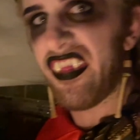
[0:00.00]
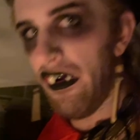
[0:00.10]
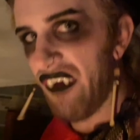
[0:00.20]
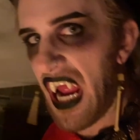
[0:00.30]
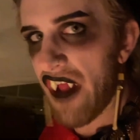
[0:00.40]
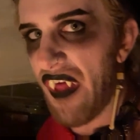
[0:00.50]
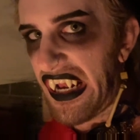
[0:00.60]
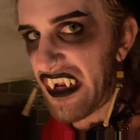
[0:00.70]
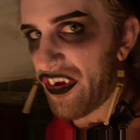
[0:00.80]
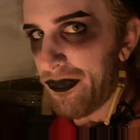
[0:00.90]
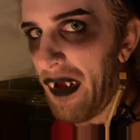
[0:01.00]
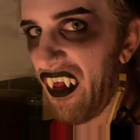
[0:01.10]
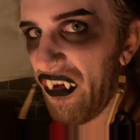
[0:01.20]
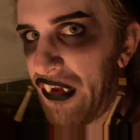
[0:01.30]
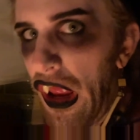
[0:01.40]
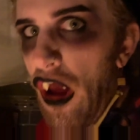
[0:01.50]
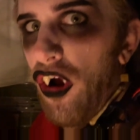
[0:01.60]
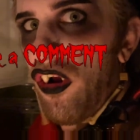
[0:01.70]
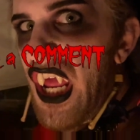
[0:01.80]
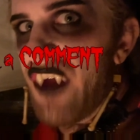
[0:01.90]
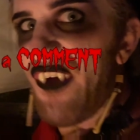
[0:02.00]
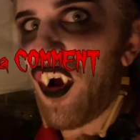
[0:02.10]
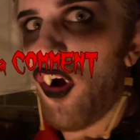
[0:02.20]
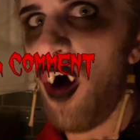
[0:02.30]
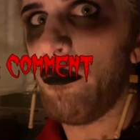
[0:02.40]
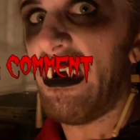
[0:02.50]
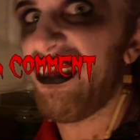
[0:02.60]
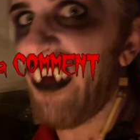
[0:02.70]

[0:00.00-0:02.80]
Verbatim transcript: the way that it smells, leave a comment